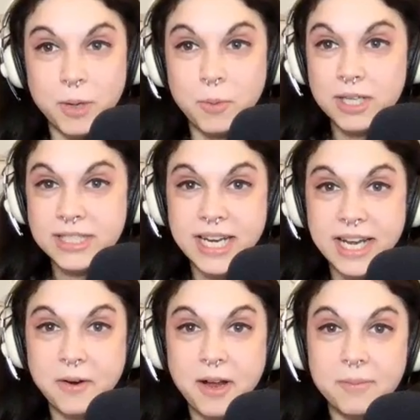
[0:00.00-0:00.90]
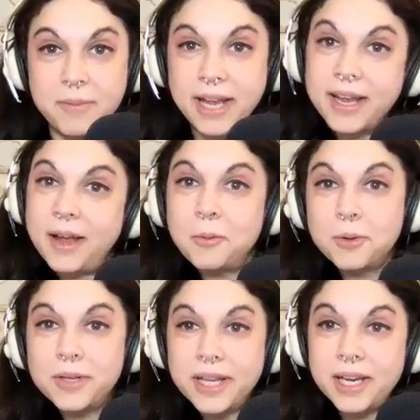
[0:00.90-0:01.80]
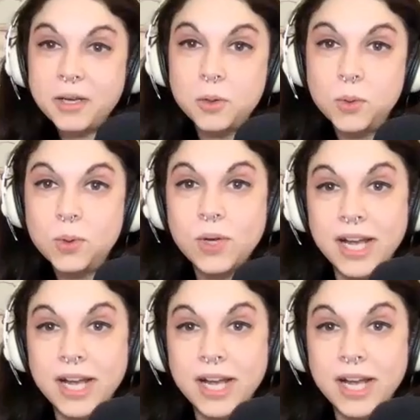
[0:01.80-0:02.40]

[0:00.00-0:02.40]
We worked together on making a really cool